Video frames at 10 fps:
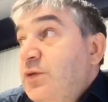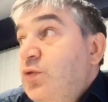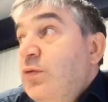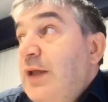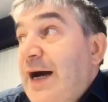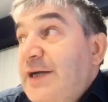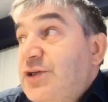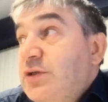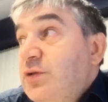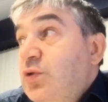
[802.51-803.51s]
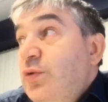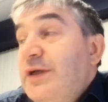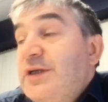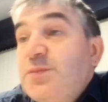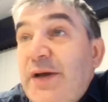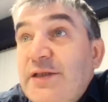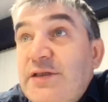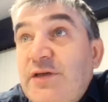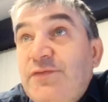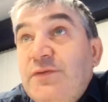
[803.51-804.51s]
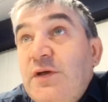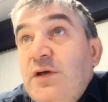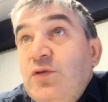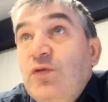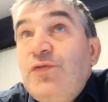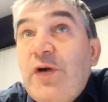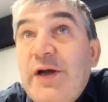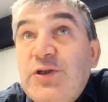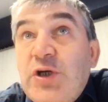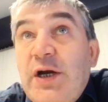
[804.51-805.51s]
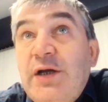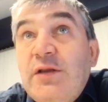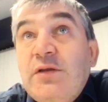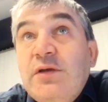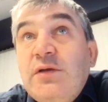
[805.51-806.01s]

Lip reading: too large, too expensive, too fragile.